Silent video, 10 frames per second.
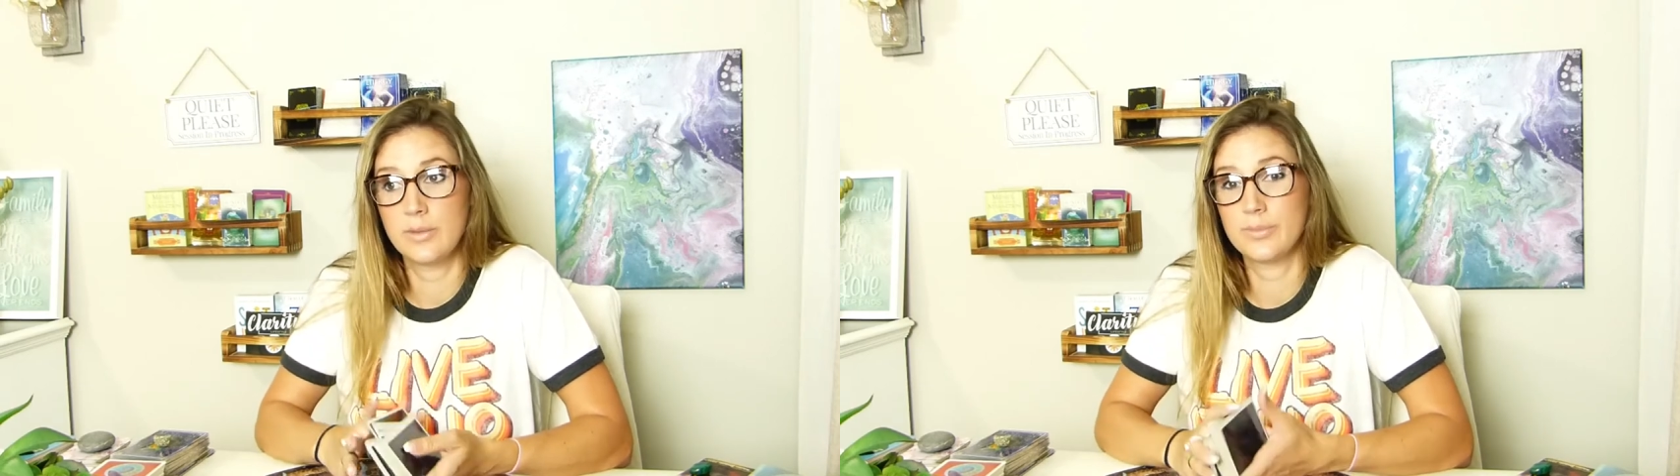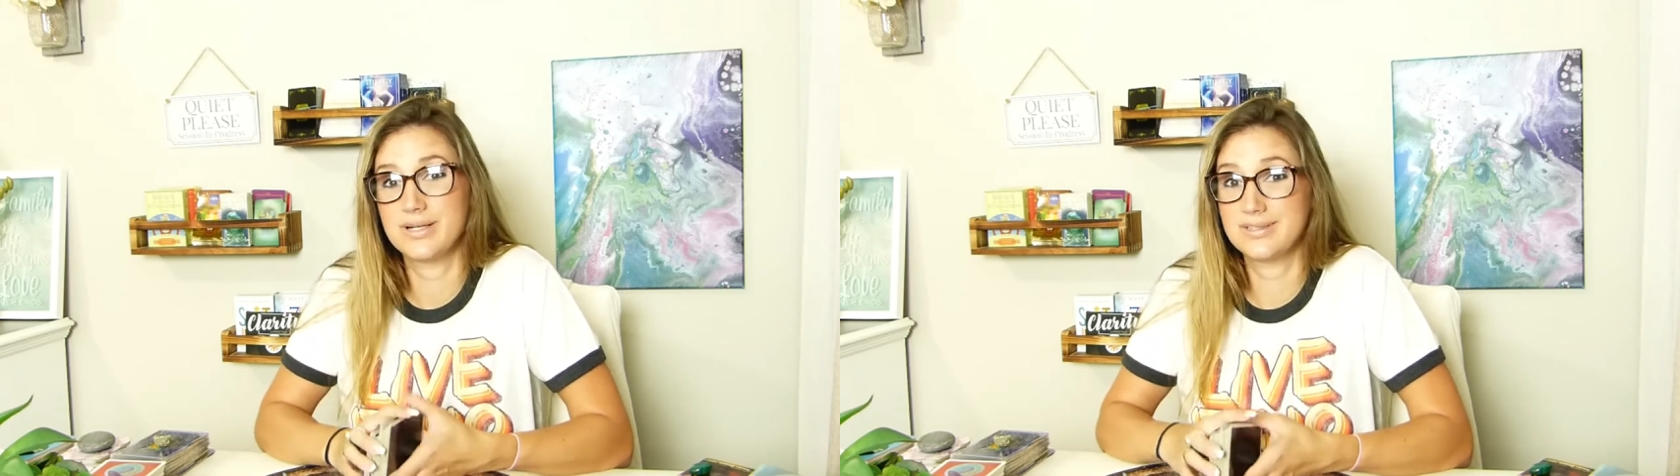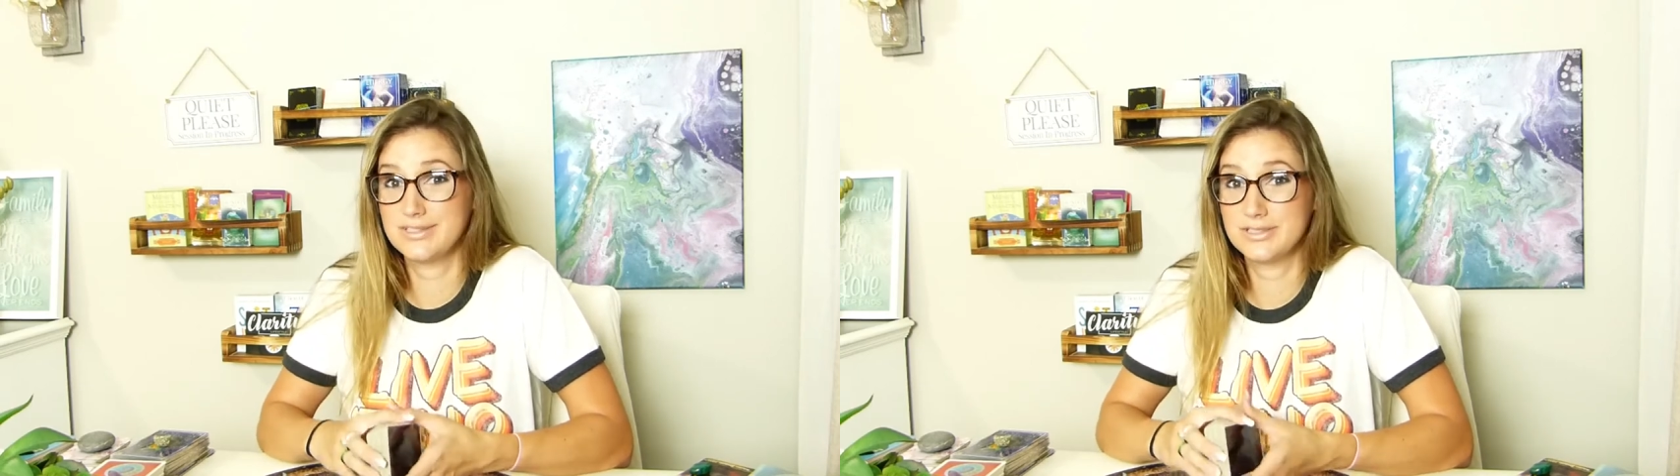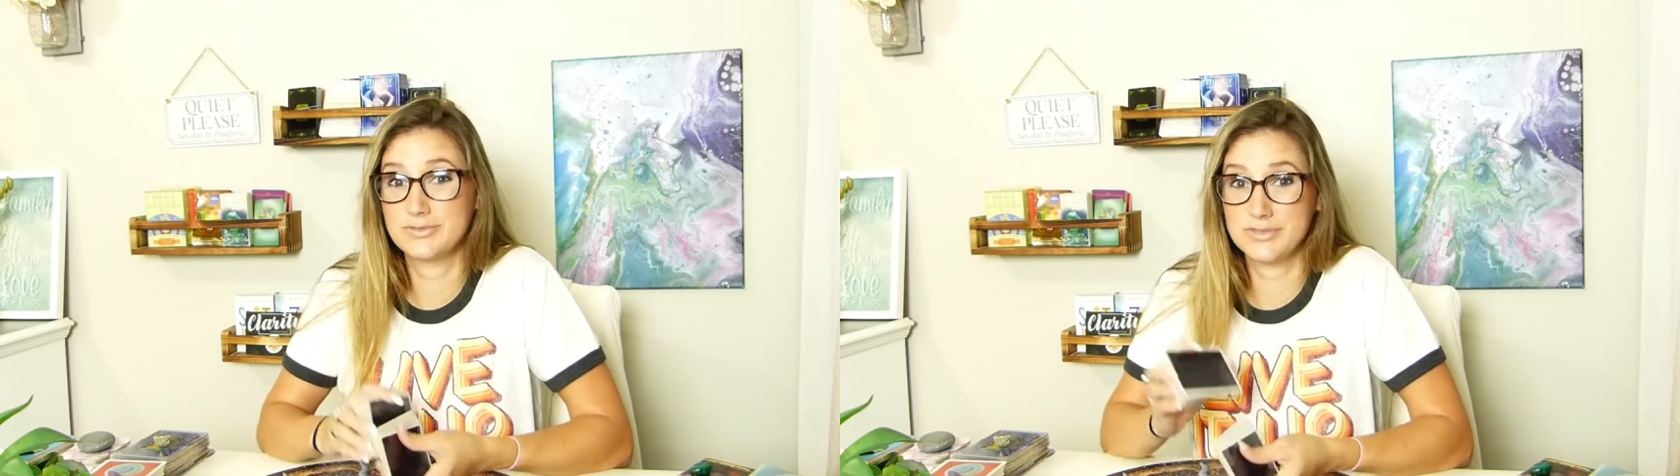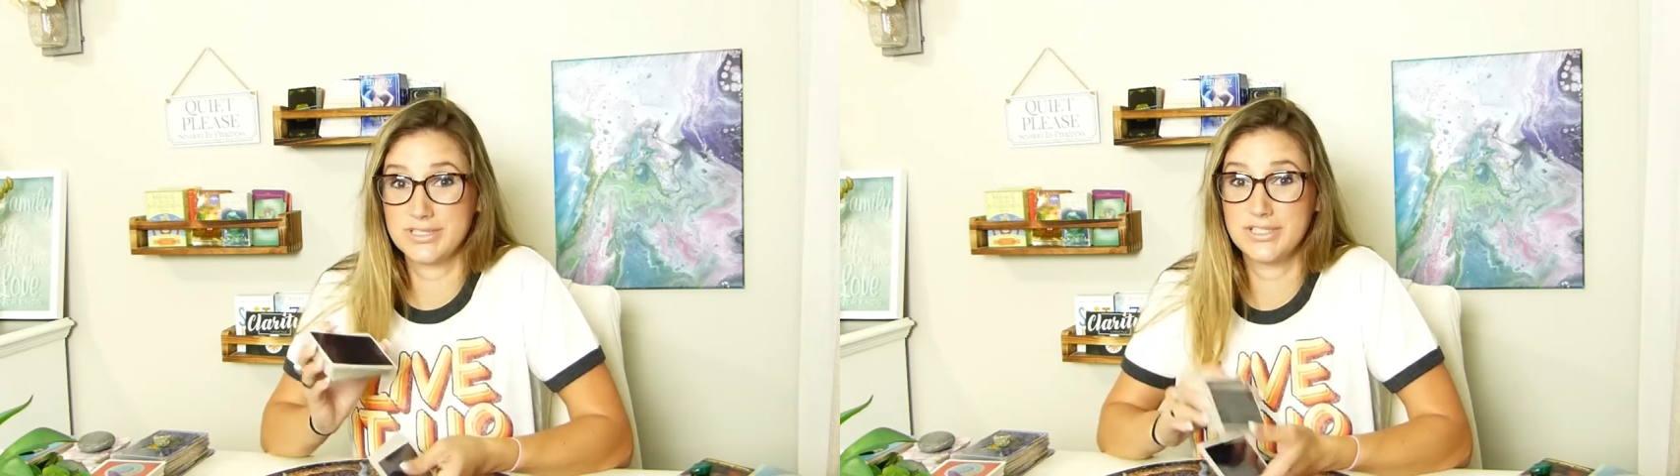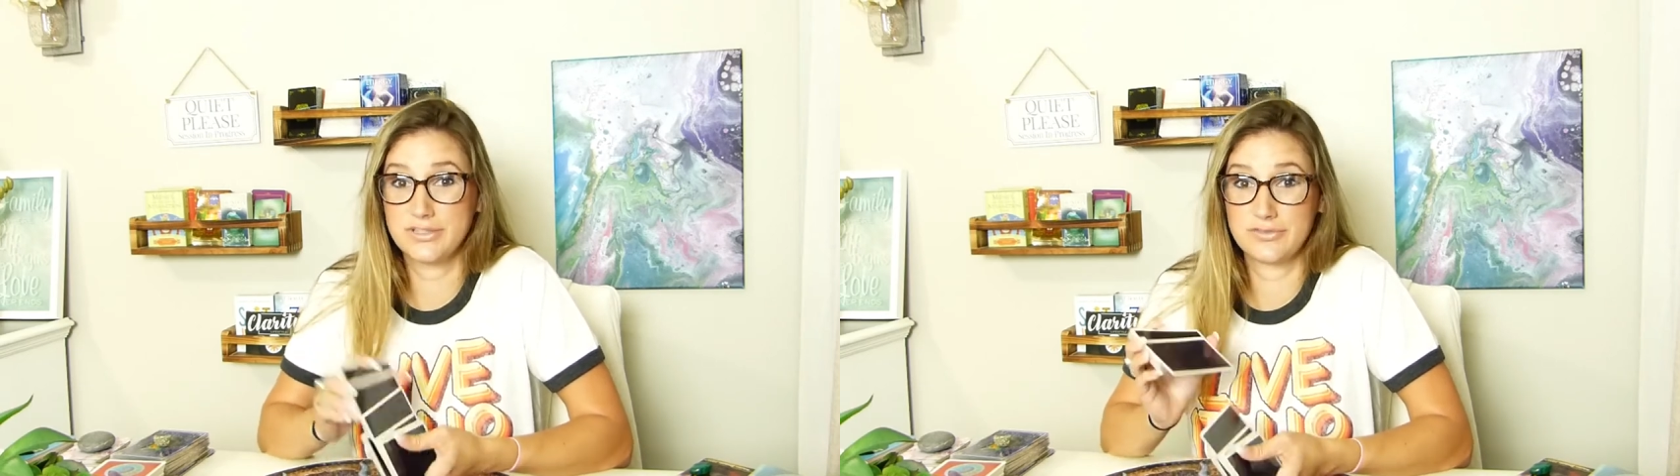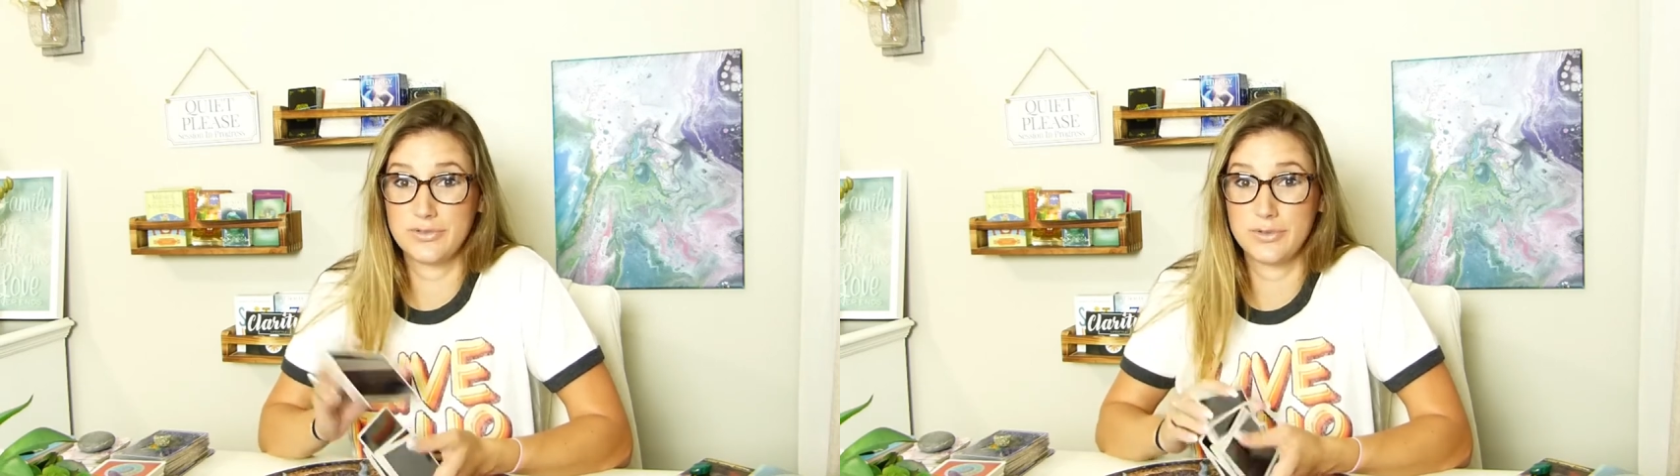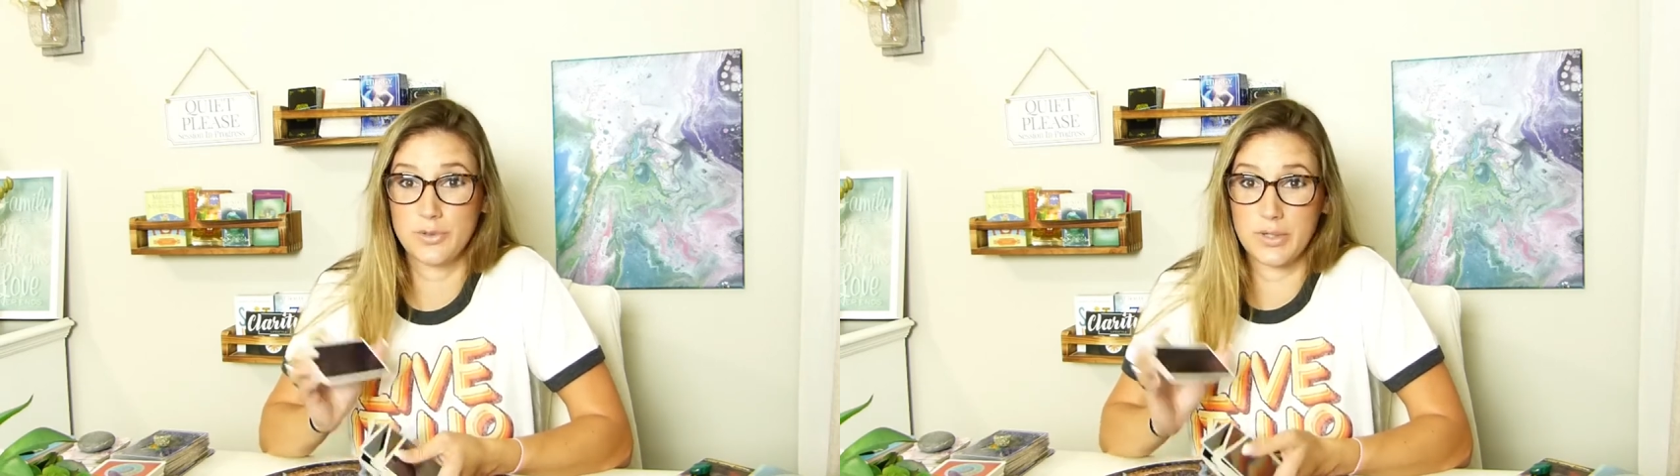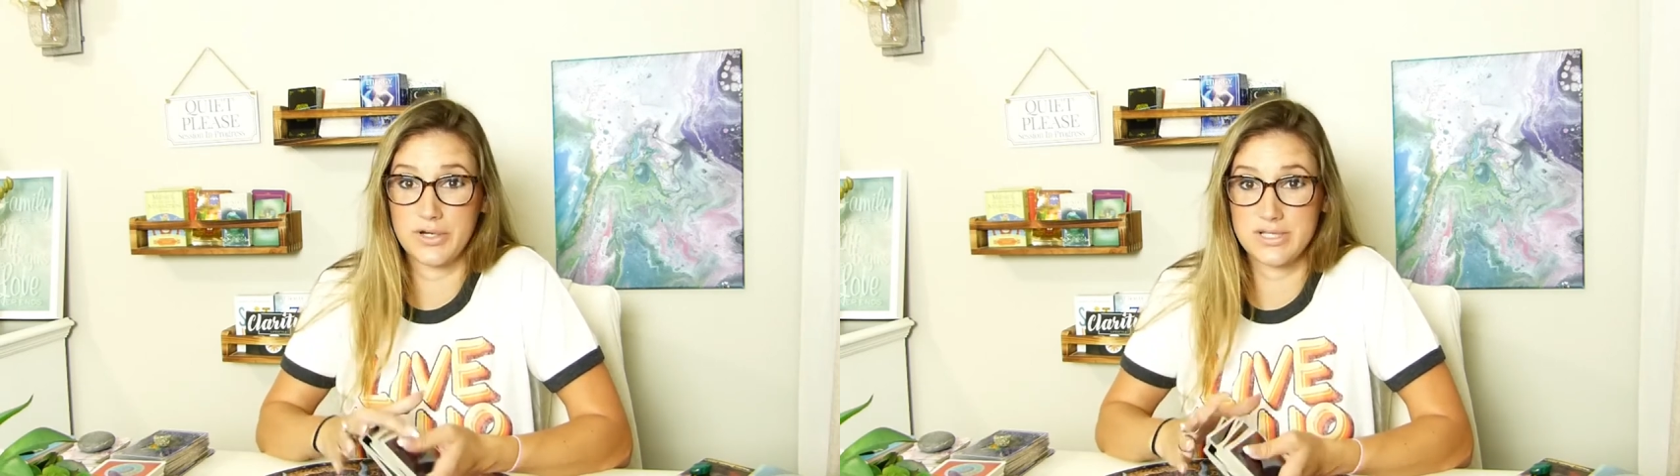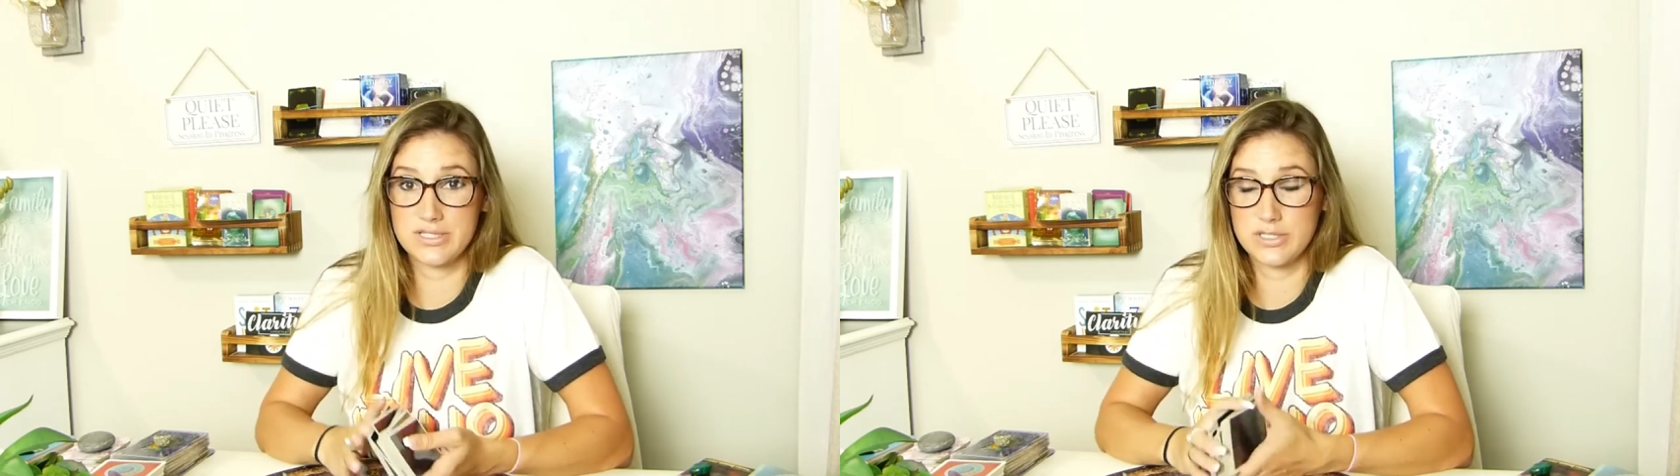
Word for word: But it looks really good for you, Aquarius.